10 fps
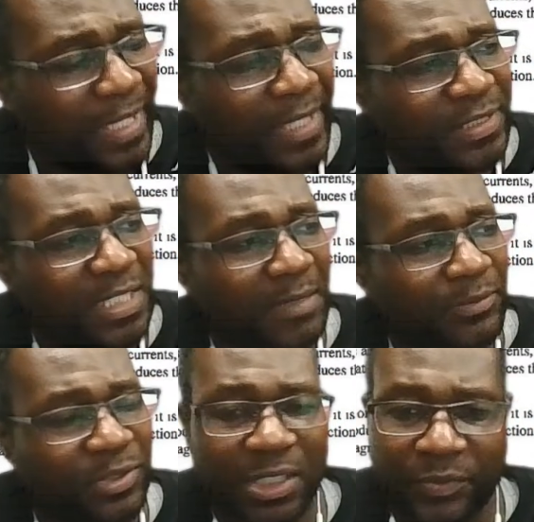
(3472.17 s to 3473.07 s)
I can't say
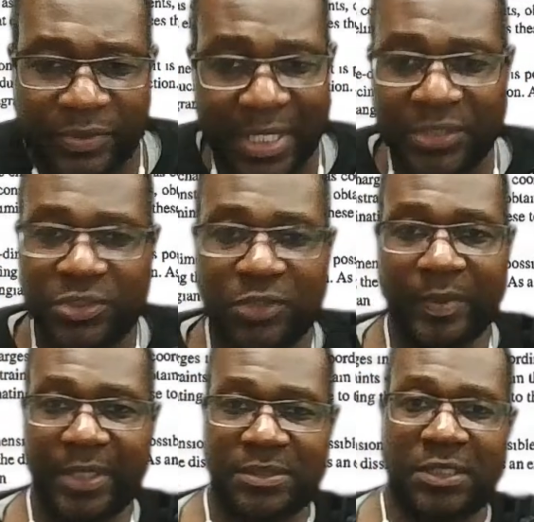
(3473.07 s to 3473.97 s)
I'm good with the
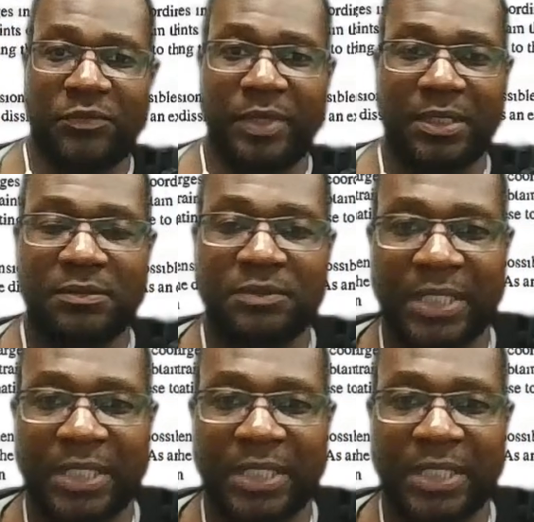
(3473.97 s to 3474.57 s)
energy waves anyway.